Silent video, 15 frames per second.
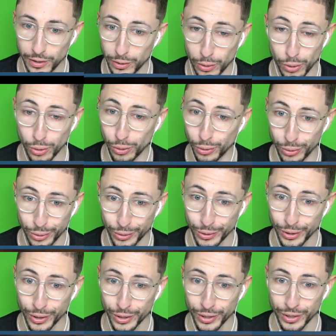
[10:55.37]
Oh.
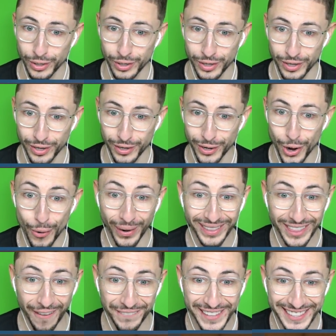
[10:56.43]
Oh, I
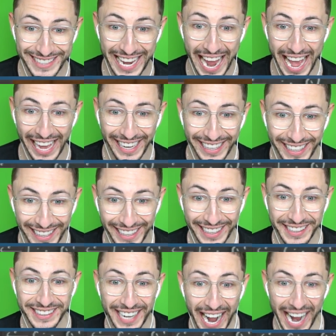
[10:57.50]
love this cat.
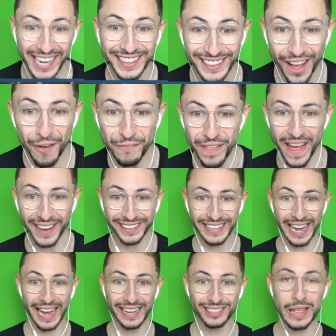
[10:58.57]
I love that
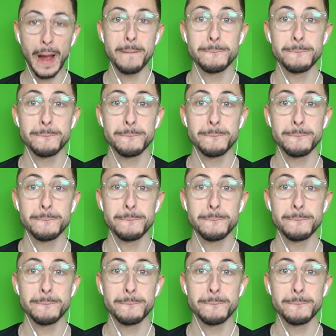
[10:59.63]
cat.